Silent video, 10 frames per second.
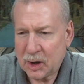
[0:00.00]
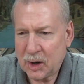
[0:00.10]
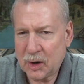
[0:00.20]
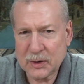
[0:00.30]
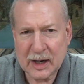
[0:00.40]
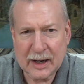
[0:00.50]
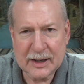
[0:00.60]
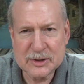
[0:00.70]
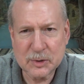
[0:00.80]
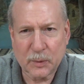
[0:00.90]
All
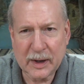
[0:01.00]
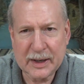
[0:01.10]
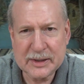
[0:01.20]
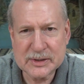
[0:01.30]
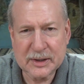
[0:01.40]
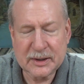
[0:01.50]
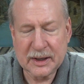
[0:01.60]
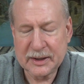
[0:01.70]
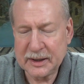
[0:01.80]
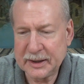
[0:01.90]
kinds of ways. And,
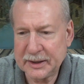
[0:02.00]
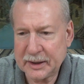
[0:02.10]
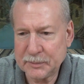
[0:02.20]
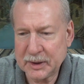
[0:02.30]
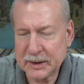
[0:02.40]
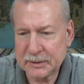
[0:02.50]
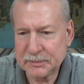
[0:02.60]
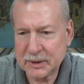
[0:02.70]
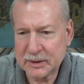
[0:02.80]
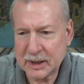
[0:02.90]
and, and I'm going
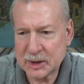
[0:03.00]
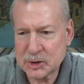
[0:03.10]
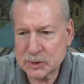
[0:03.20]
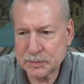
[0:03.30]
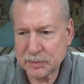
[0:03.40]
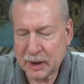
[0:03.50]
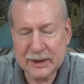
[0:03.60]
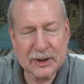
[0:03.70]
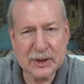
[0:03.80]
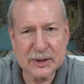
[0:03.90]
to touch
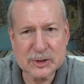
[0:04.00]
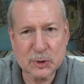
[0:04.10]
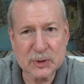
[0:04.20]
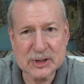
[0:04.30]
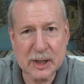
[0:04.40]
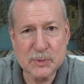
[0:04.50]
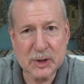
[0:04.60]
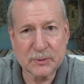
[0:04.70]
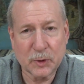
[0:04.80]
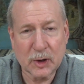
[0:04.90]
probably on a sore
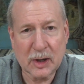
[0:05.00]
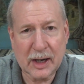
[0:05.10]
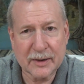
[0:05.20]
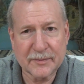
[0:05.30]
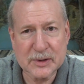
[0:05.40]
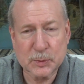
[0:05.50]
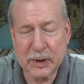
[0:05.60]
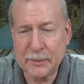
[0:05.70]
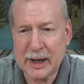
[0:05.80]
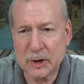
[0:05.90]
subject for a lot of us.
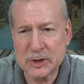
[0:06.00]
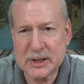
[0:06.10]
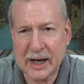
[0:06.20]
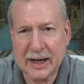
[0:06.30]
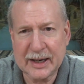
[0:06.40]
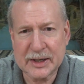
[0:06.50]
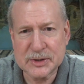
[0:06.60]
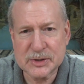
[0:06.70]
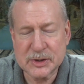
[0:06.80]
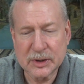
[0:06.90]
What about our
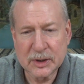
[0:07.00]
diets?